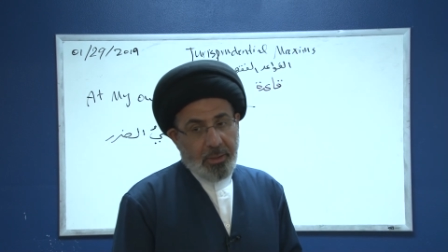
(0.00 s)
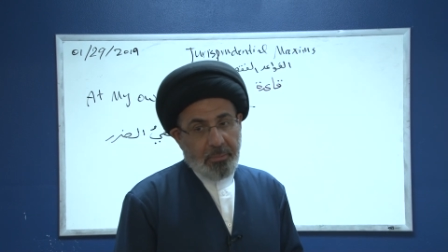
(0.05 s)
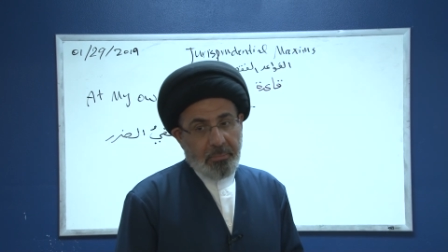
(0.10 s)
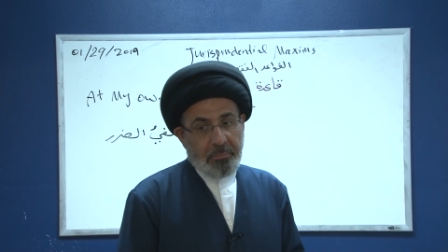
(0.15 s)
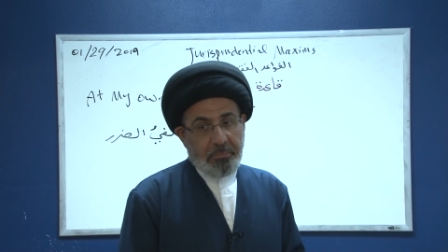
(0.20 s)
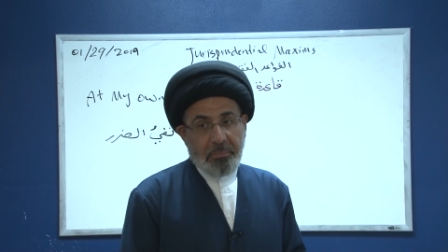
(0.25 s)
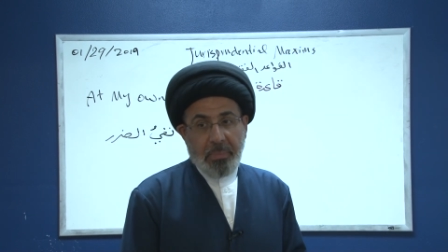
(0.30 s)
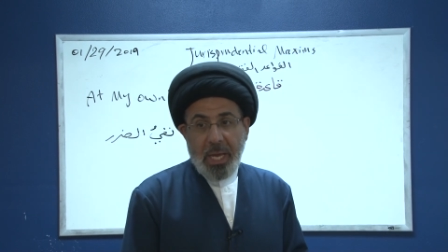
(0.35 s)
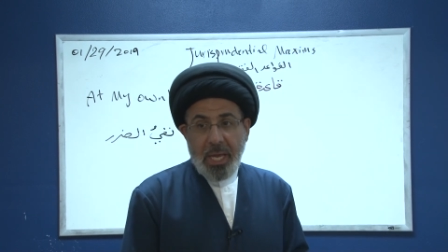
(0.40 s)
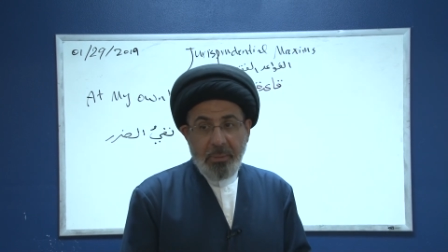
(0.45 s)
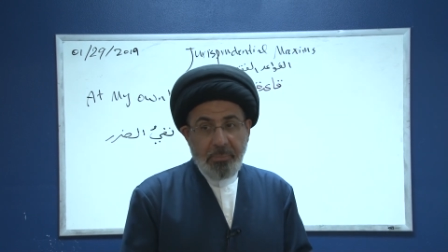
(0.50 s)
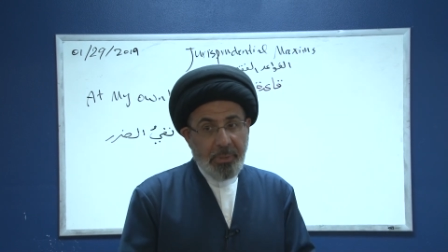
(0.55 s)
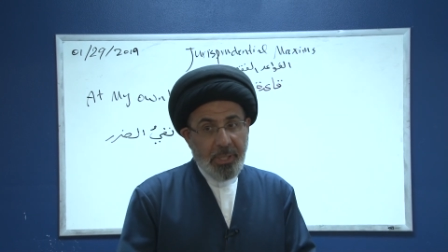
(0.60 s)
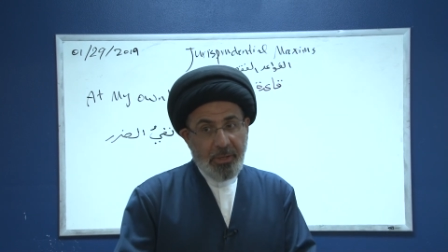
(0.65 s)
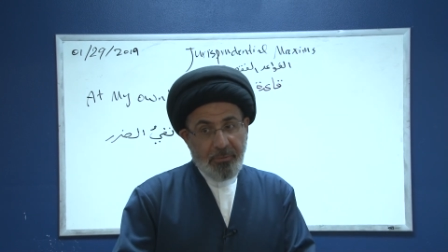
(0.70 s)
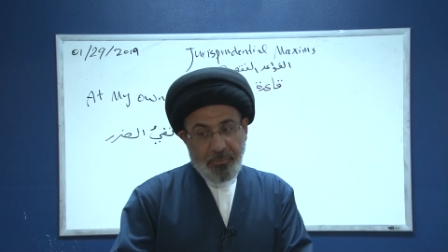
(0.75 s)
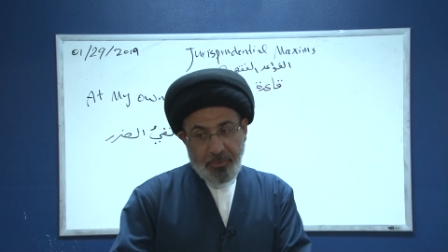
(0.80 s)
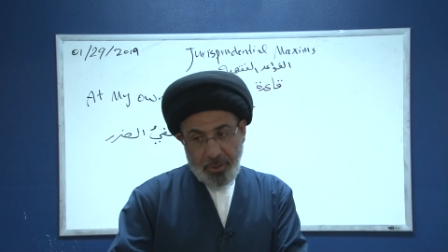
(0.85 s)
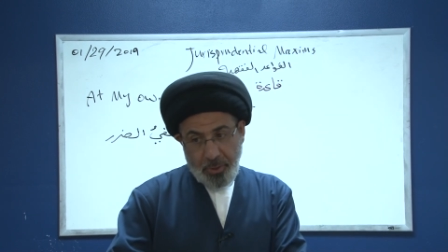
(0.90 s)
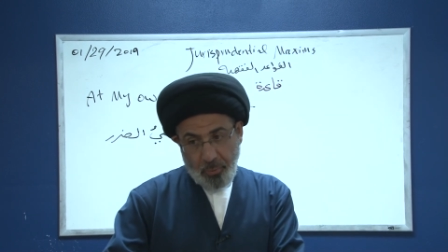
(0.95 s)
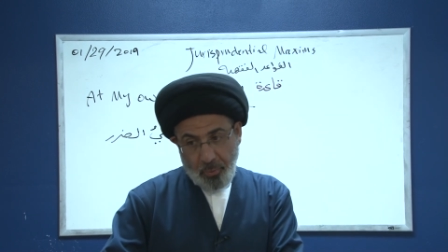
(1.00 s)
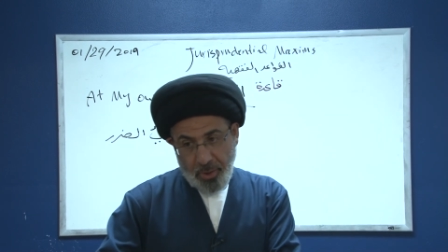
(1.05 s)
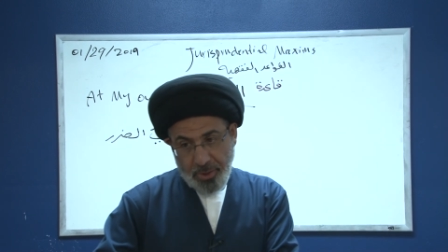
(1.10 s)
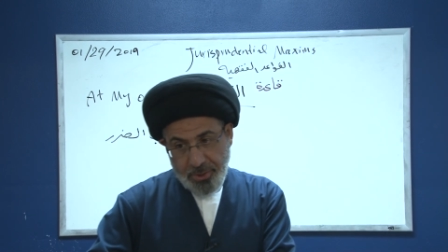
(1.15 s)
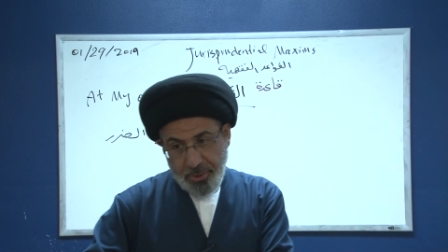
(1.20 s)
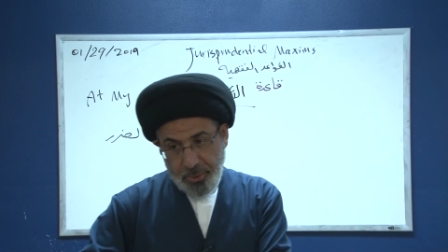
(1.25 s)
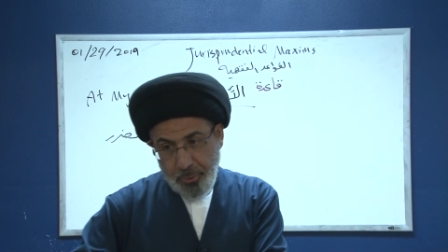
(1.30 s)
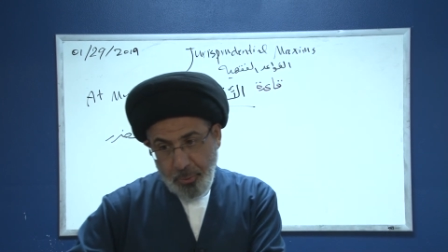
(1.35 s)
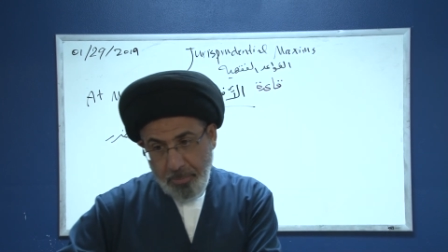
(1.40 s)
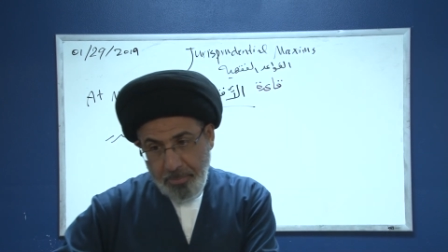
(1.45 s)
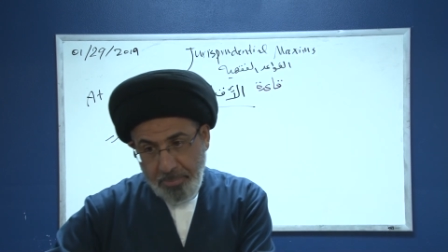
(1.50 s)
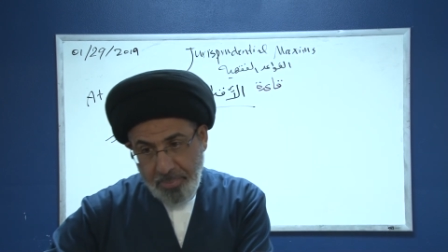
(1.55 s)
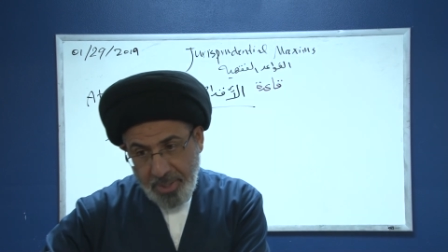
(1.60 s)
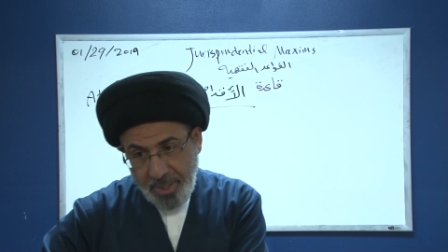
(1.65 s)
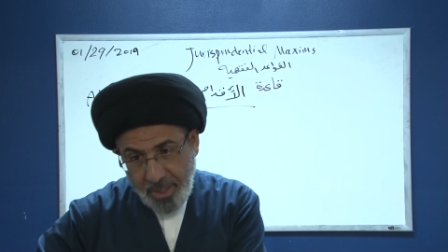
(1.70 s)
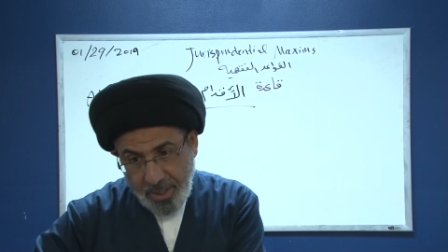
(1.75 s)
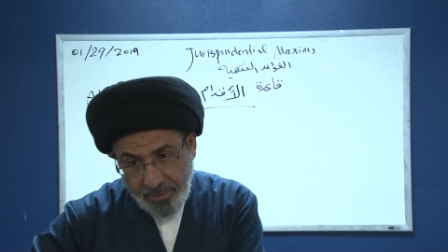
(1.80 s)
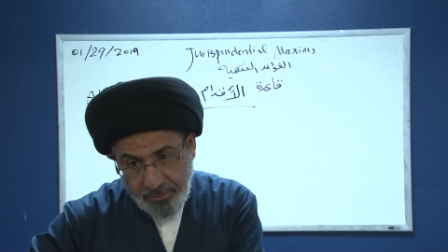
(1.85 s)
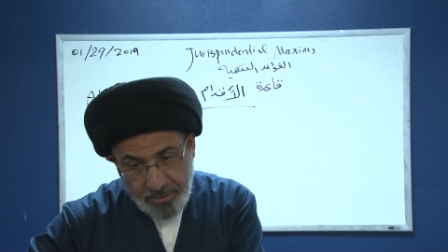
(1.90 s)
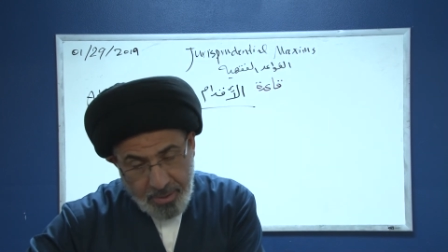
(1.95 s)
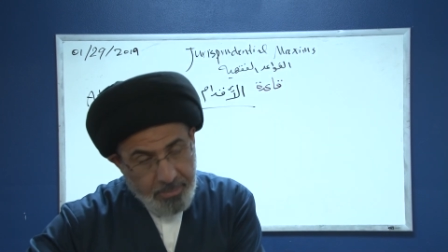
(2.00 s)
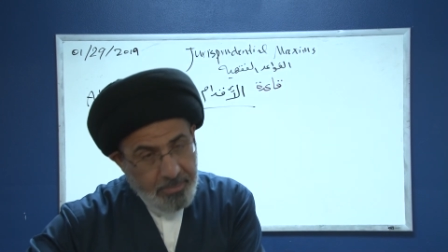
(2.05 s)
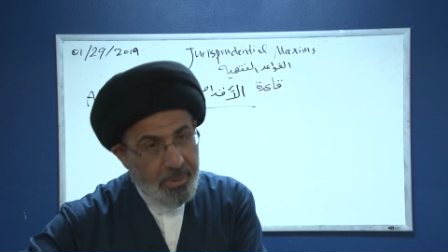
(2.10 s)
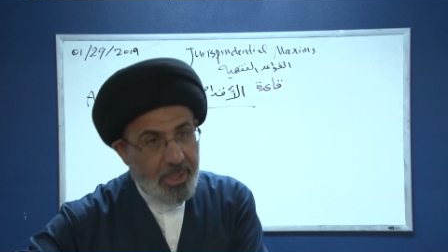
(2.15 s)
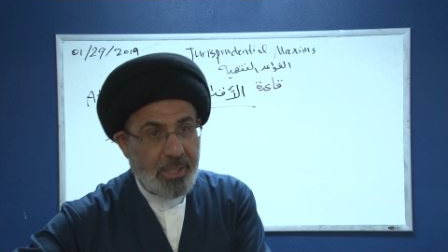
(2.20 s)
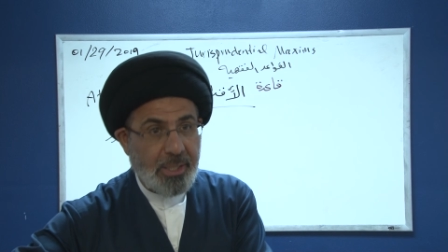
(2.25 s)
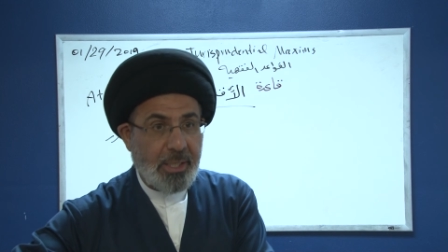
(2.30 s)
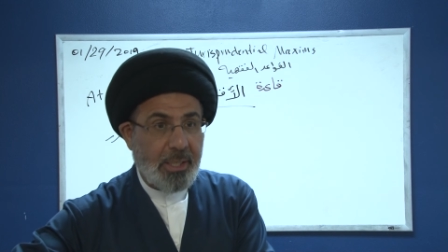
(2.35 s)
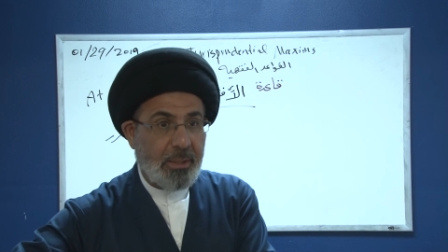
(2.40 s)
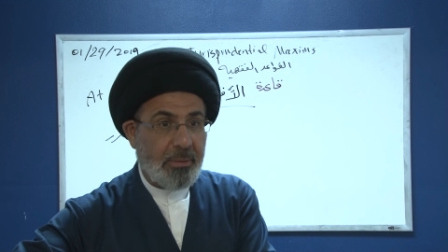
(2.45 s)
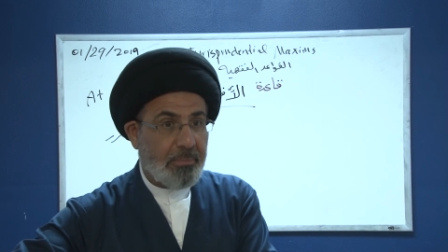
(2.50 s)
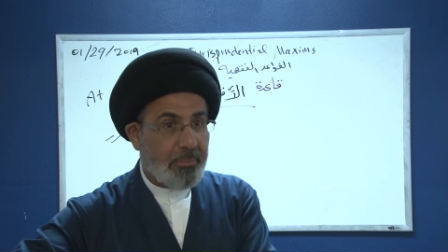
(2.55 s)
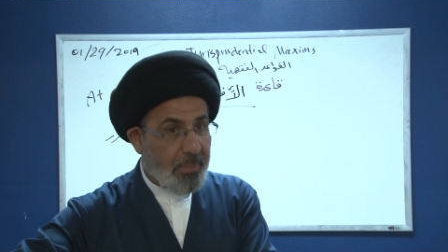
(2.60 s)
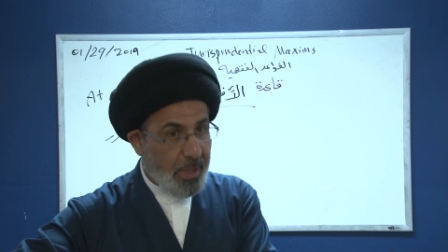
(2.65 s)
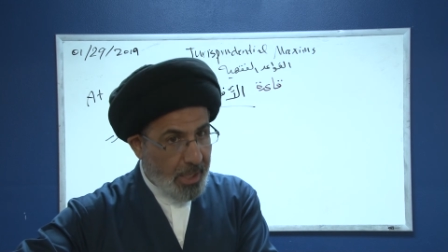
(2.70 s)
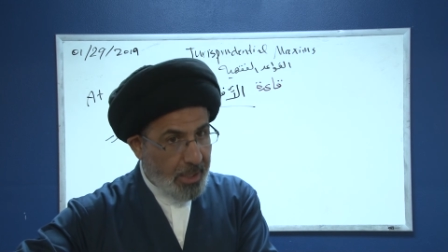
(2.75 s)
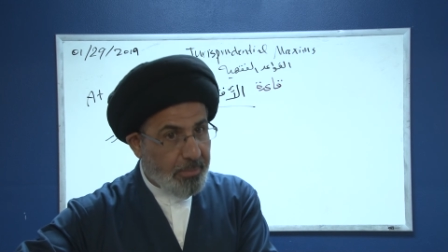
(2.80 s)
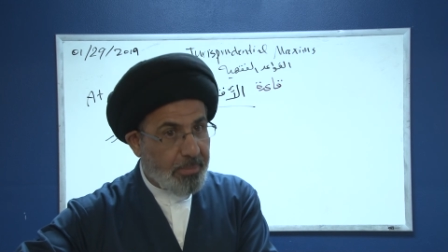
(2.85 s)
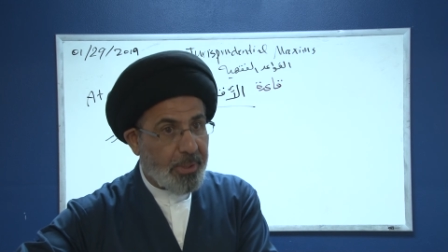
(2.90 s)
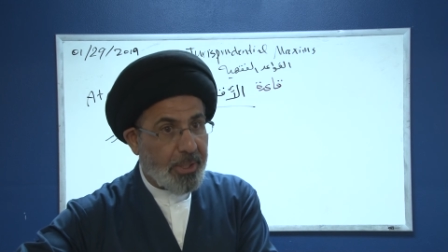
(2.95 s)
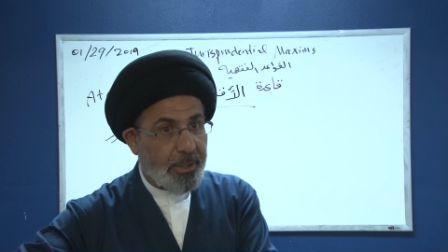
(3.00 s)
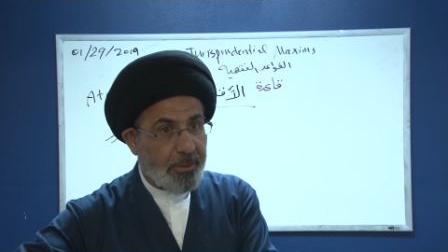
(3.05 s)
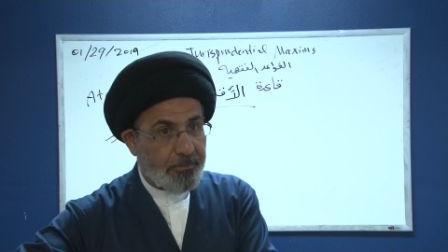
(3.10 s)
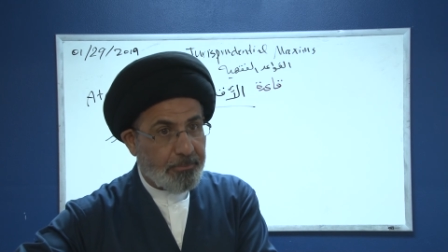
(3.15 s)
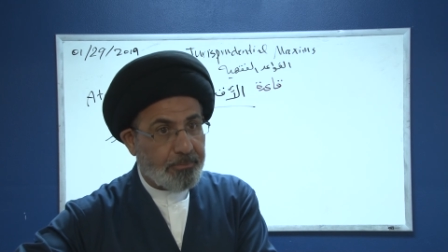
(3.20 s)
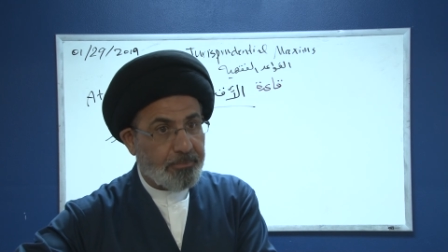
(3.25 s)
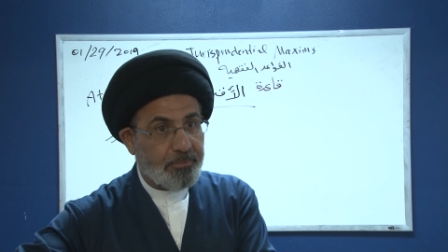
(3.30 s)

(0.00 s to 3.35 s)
Maybe if he wants to burn the money, maybe